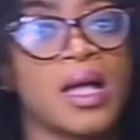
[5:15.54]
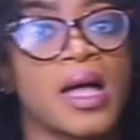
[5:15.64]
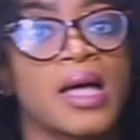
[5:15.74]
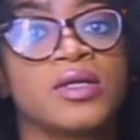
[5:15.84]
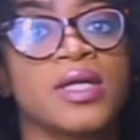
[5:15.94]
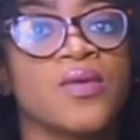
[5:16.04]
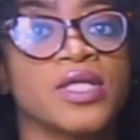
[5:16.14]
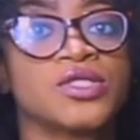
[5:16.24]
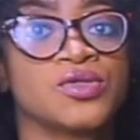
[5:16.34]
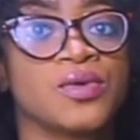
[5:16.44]
Another way
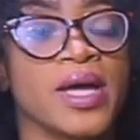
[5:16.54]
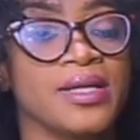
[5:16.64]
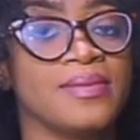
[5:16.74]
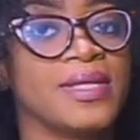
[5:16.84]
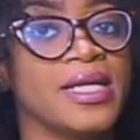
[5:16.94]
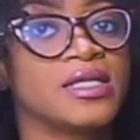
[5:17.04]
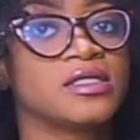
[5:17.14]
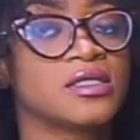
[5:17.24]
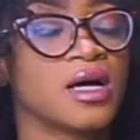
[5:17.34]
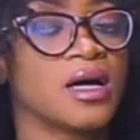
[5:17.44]
to
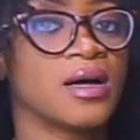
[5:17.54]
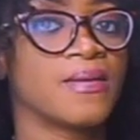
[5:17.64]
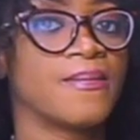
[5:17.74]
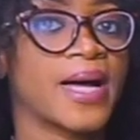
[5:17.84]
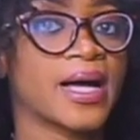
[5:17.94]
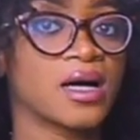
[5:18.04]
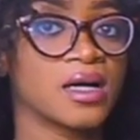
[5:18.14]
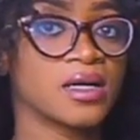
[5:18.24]
eliminate back